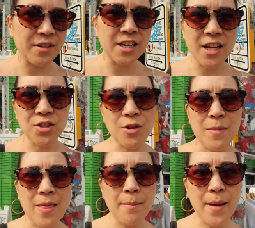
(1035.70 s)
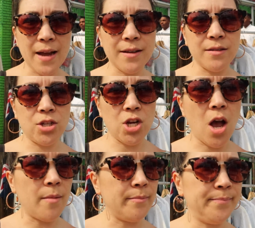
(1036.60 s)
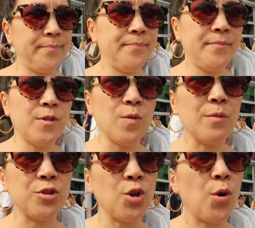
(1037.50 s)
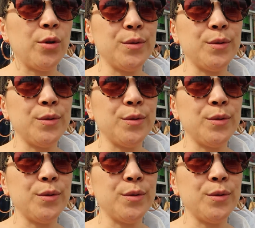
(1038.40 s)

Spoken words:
vegan ice cream in the back of the shop. This is what we're told.